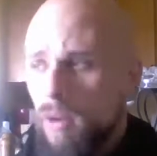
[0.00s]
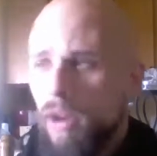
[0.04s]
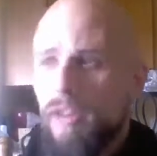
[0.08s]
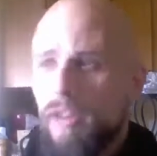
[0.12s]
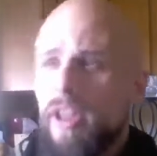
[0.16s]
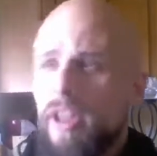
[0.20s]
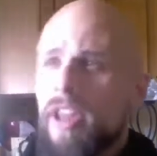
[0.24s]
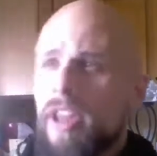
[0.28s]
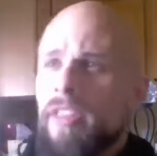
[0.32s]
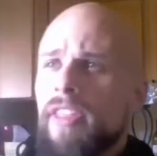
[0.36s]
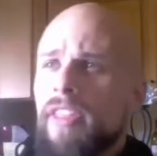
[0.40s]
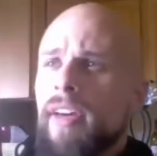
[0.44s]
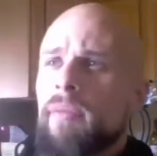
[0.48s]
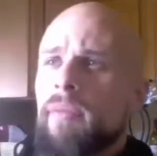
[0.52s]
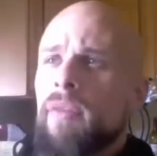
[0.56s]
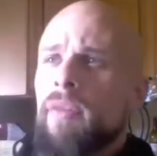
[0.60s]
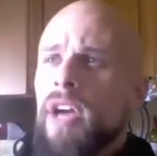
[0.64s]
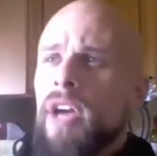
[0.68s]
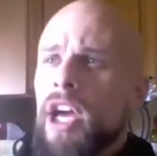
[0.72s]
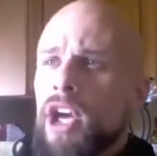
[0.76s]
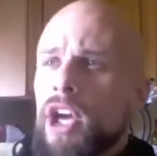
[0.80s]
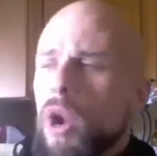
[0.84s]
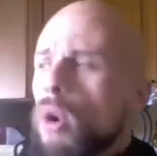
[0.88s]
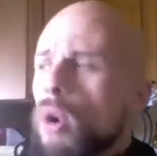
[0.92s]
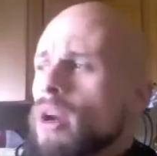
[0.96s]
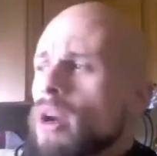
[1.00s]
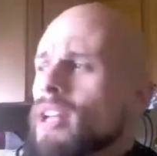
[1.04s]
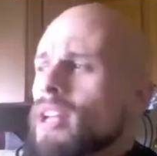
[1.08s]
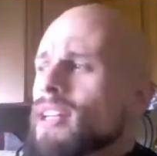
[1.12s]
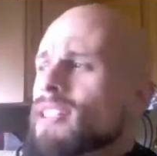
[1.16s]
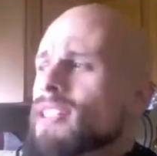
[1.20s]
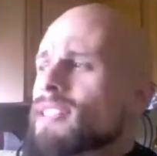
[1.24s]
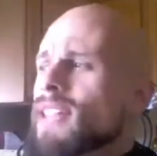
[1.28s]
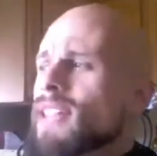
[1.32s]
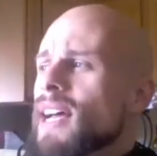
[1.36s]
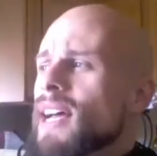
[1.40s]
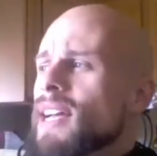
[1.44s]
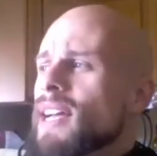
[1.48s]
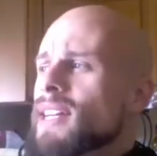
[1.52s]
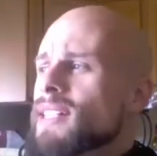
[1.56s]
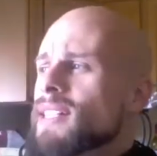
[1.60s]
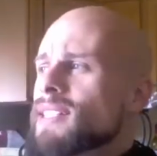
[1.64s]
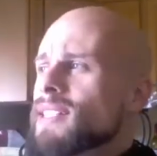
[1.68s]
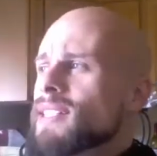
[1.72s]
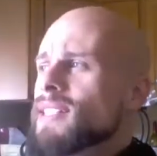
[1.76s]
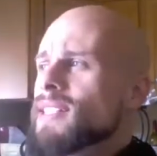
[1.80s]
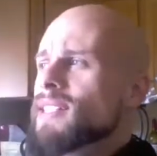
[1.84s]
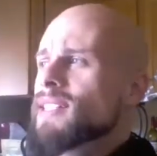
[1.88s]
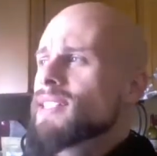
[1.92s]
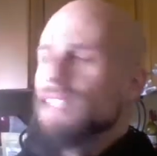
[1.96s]
well, according to
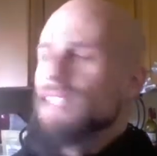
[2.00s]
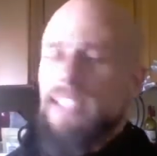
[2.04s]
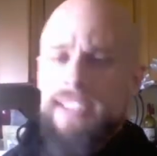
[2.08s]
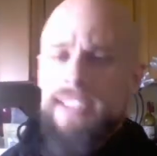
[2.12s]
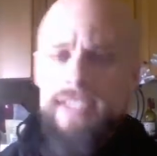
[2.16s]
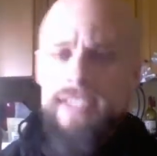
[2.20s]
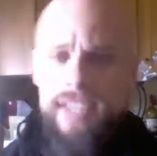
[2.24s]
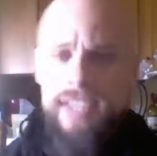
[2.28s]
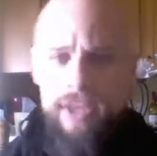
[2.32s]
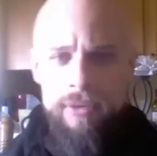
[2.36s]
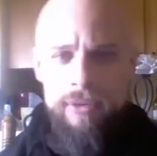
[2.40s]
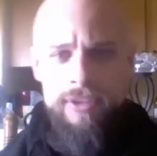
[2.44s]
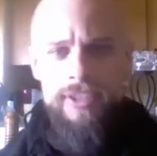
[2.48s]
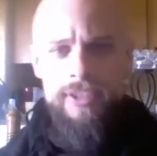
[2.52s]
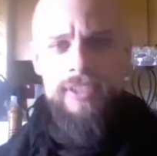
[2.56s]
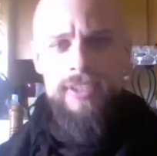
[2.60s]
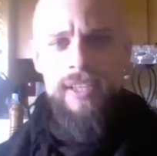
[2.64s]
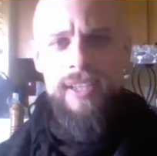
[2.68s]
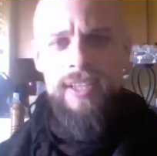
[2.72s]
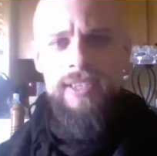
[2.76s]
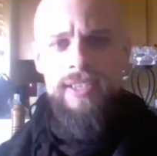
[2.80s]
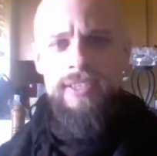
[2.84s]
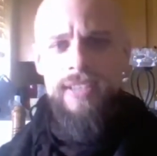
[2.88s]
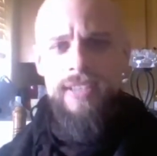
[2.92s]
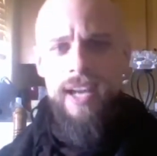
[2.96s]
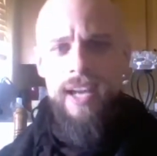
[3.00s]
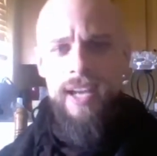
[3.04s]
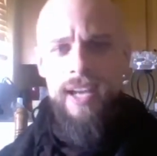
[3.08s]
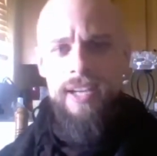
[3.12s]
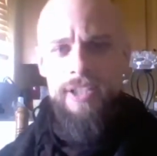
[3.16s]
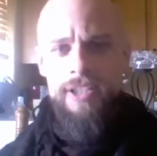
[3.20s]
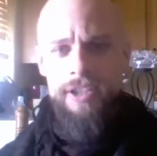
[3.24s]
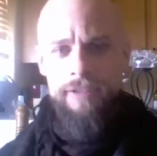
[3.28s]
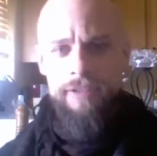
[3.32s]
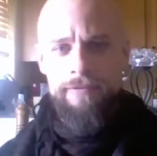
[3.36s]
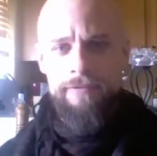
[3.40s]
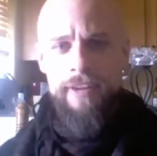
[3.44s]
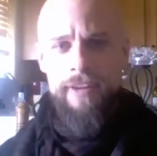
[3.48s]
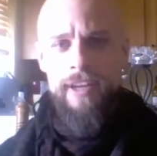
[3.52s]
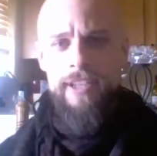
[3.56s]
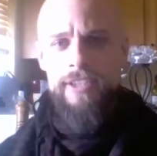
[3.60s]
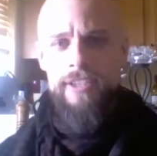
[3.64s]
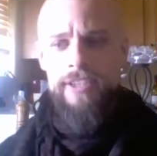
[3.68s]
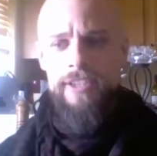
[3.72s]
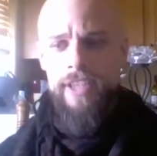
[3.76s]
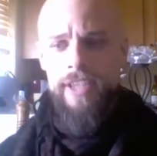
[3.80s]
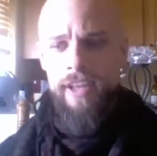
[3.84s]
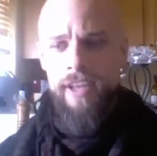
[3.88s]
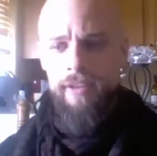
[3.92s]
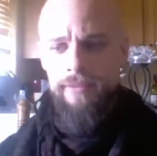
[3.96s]
science, it is this. Well, study science your fucking
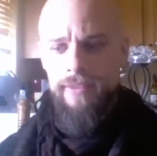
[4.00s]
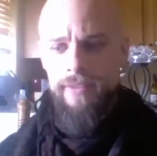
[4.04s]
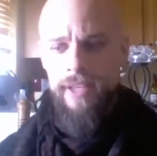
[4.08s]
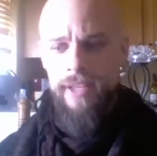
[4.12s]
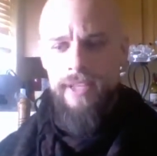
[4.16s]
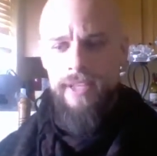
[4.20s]
self.